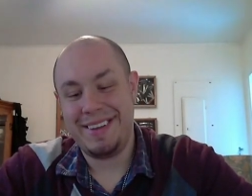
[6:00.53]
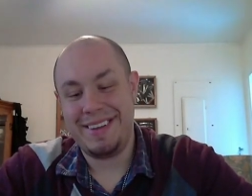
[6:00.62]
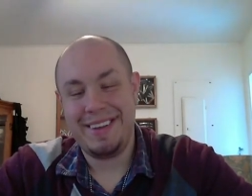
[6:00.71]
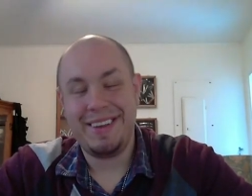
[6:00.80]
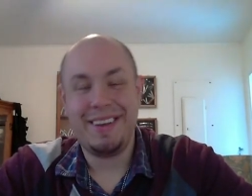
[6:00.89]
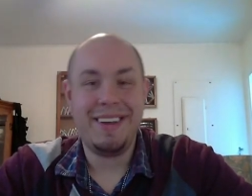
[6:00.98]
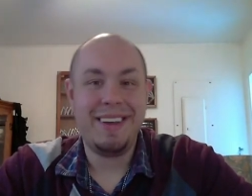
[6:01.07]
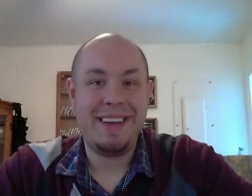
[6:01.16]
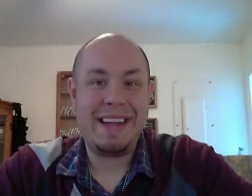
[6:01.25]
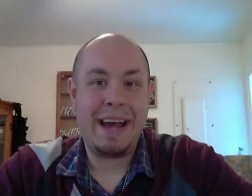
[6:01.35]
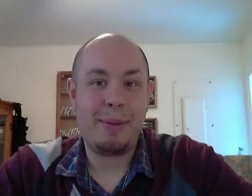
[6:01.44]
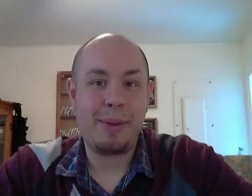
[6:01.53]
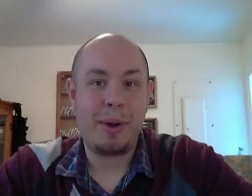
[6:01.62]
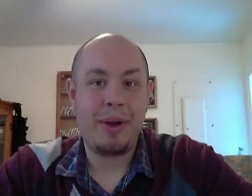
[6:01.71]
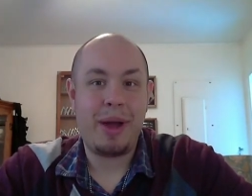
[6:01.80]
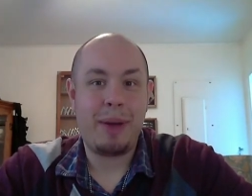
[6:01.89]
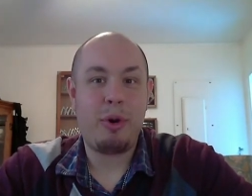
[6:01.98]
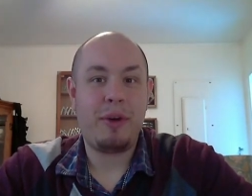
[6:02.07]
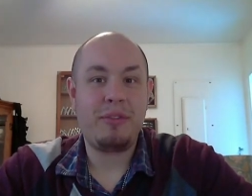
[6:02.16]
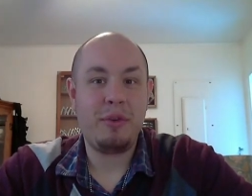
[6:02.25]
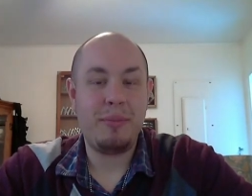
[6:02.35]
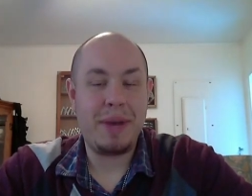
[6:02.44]
So now I'm going, I'm off
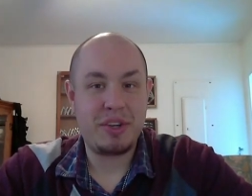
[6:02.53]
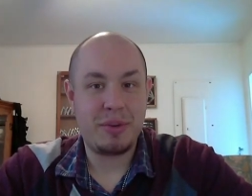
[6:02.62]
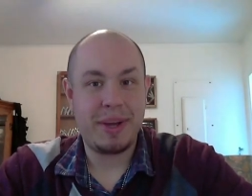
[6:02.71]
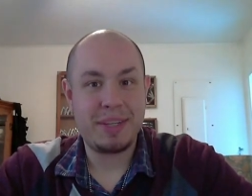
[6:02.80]
to measure my